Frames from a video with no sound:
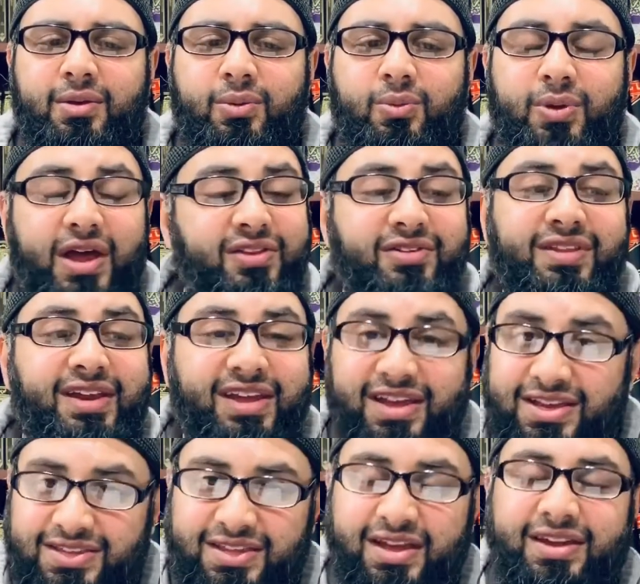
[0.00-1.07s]
rather than
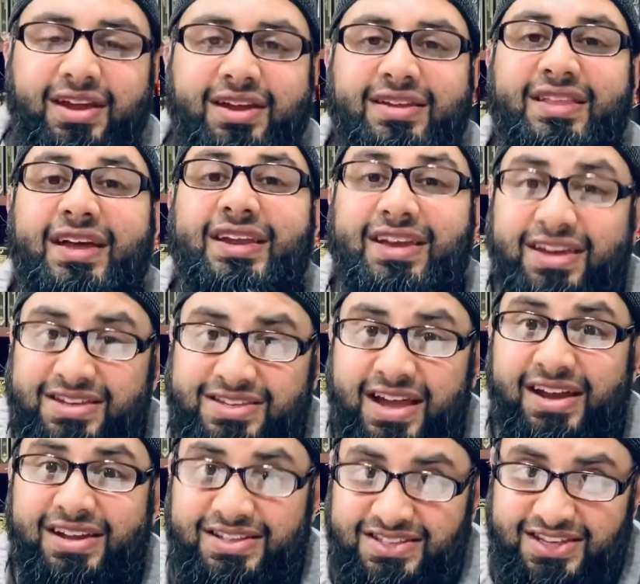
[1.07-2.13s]

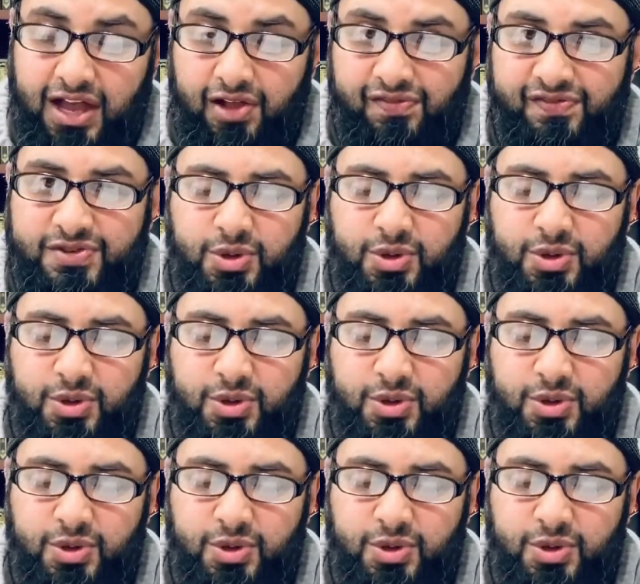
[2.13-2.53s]
ihsan itself?